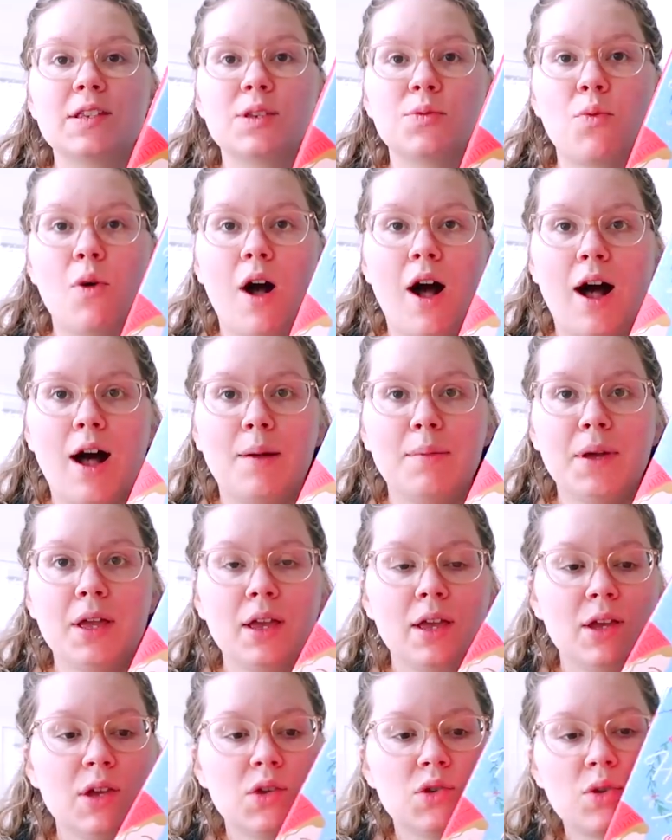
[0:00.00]
Swap.
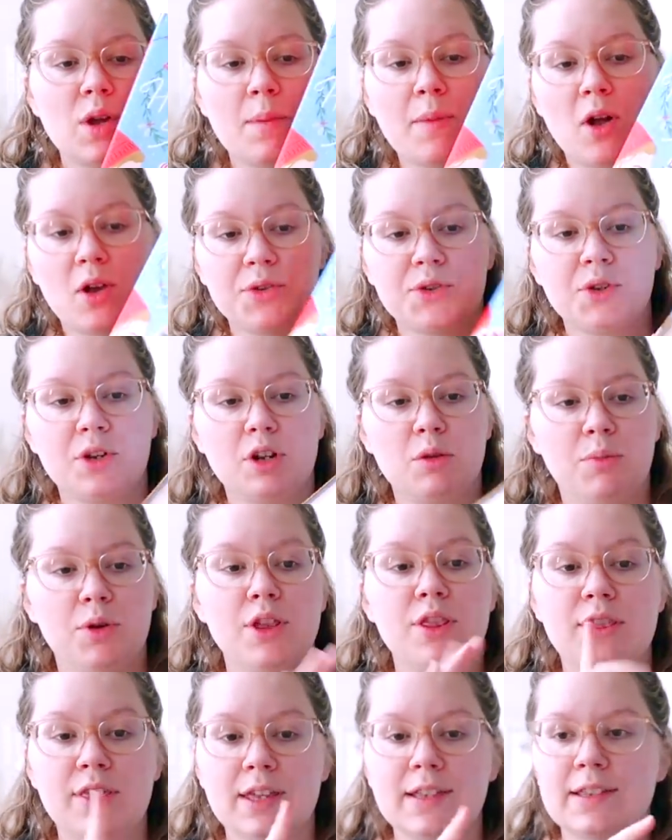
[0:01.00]
So I'm also gonna
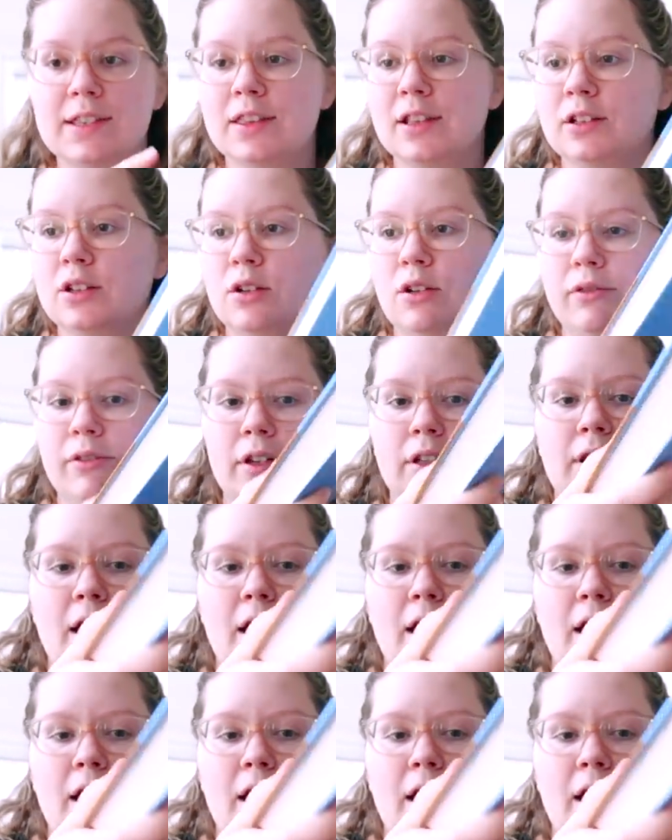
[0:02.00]
put this in the Little Free